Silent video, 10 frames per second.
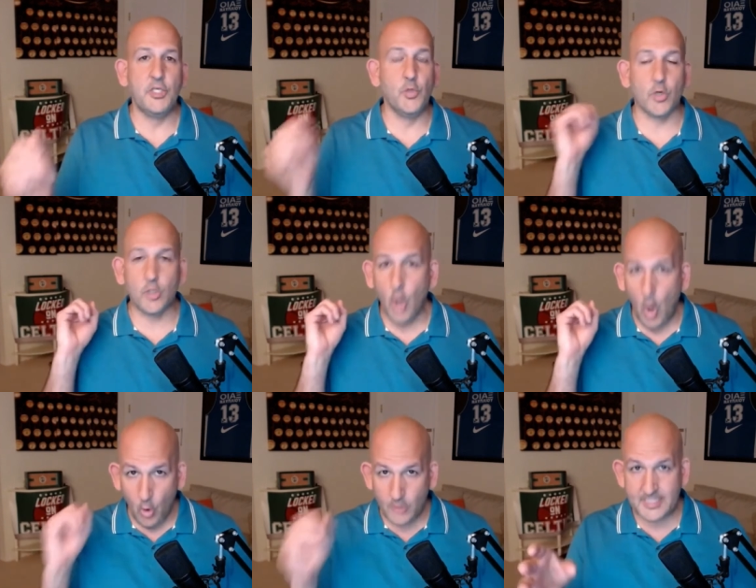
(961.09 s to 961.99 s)
You were
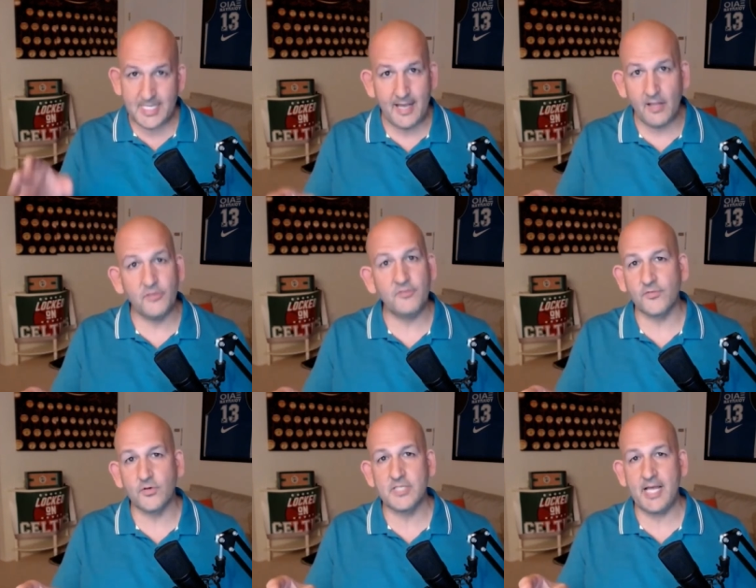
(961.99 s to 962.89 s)
cold as hell in the
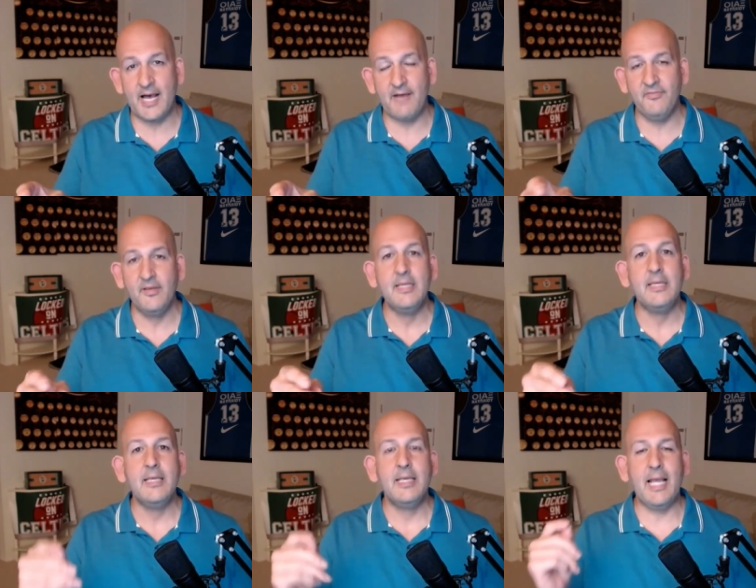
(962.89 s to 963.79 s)
first half,
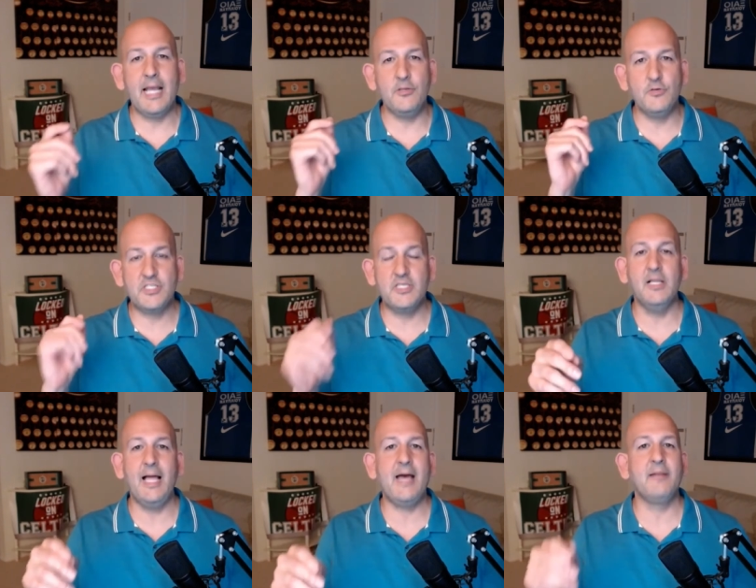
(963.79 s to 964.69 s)
and you
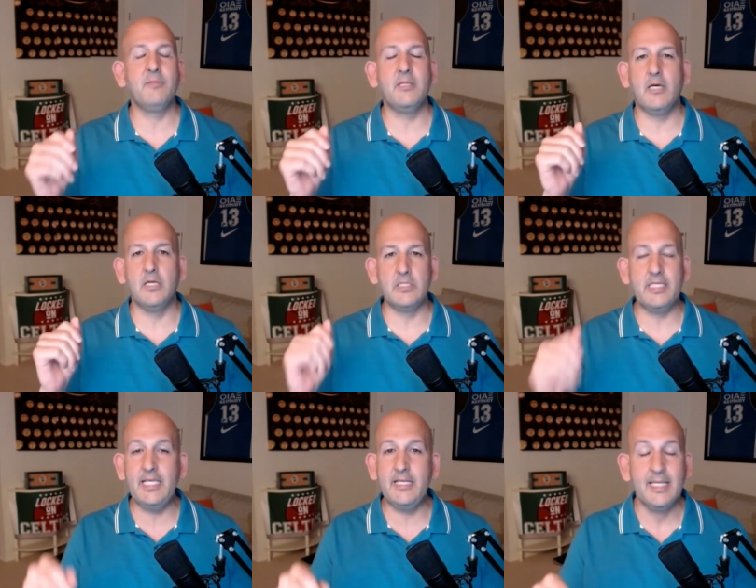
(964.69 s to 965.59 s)
still had a
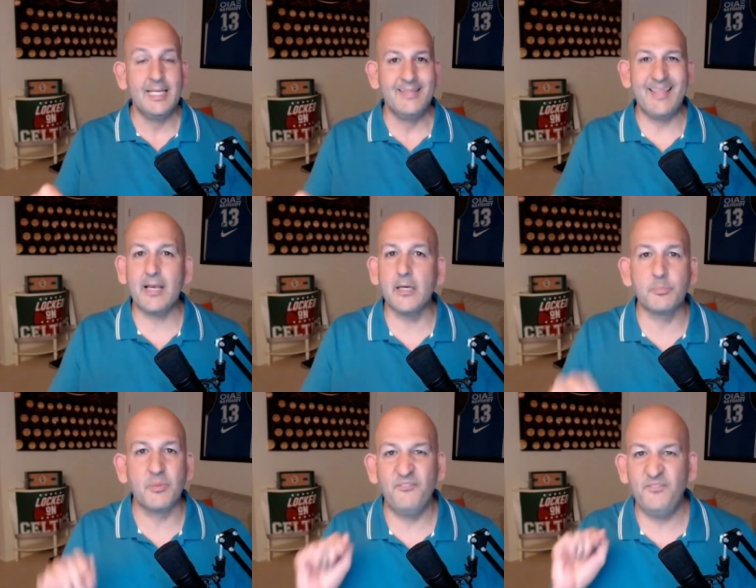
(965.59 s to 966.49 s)
lead that got
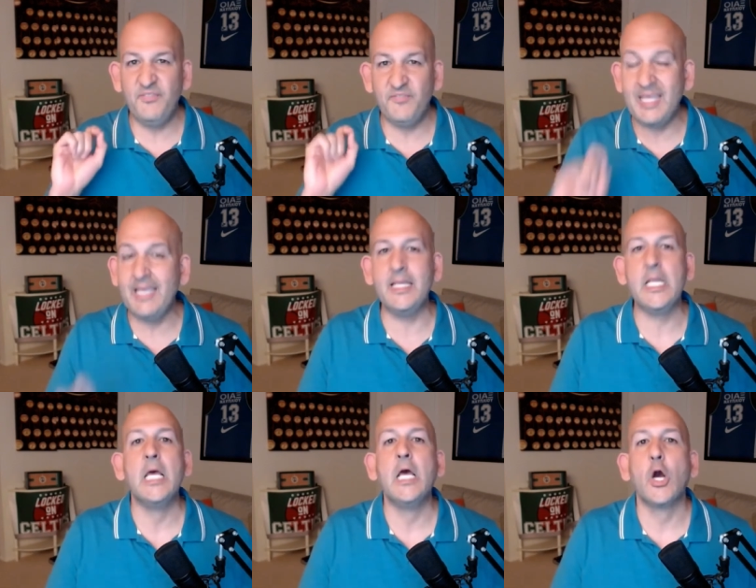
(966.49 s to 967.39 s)
up to
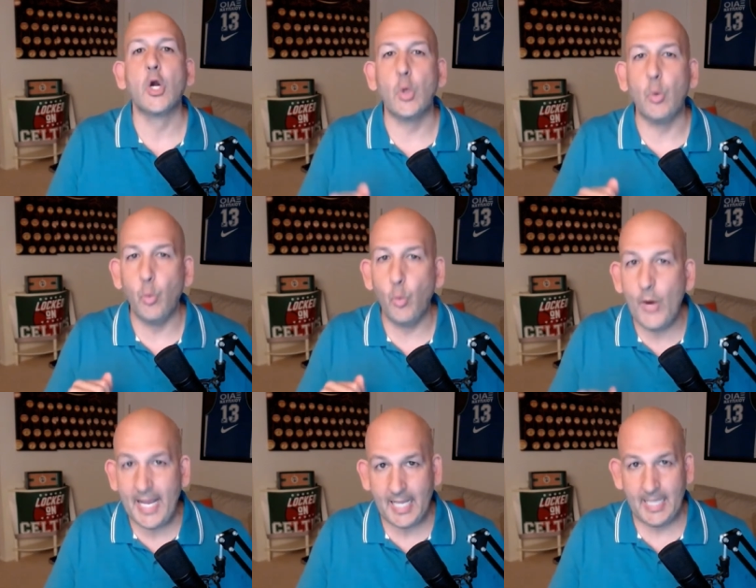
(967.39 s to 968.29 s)
fifteen
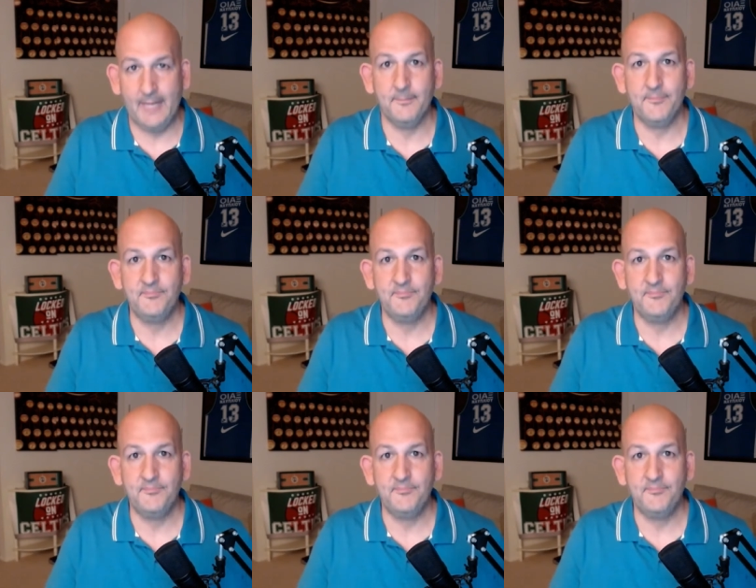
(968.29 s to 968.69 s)
quick.